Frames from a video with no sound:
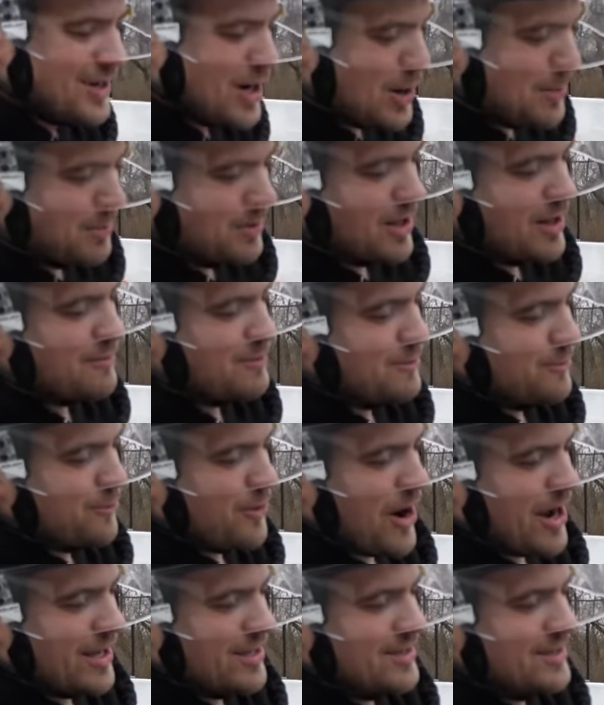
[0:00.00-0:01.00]
our beloved
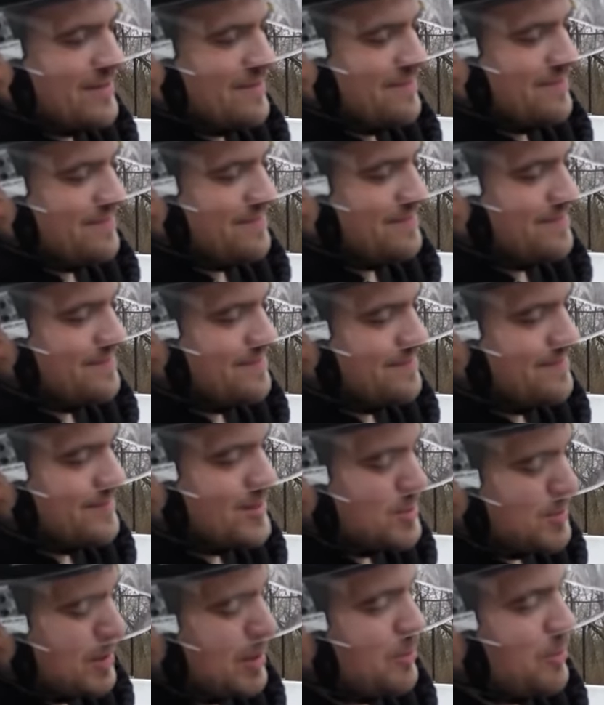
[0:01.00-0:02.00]
Franklin.
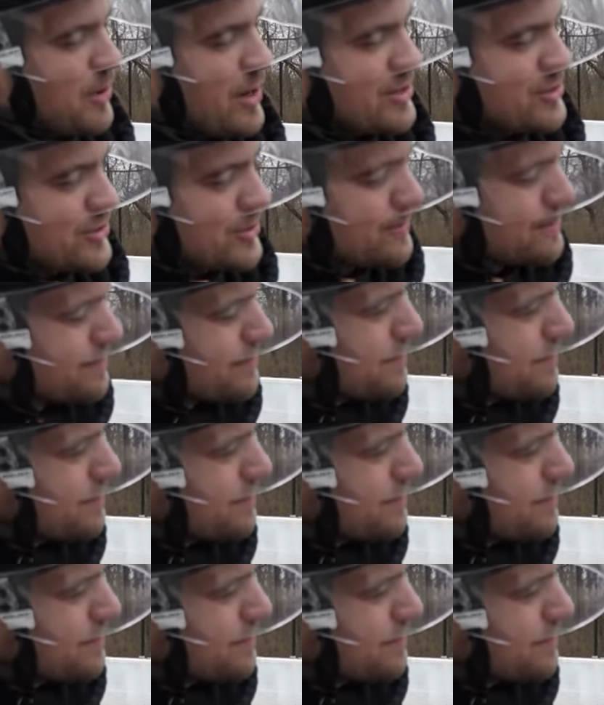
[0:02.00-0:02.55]
It's been a pleasure.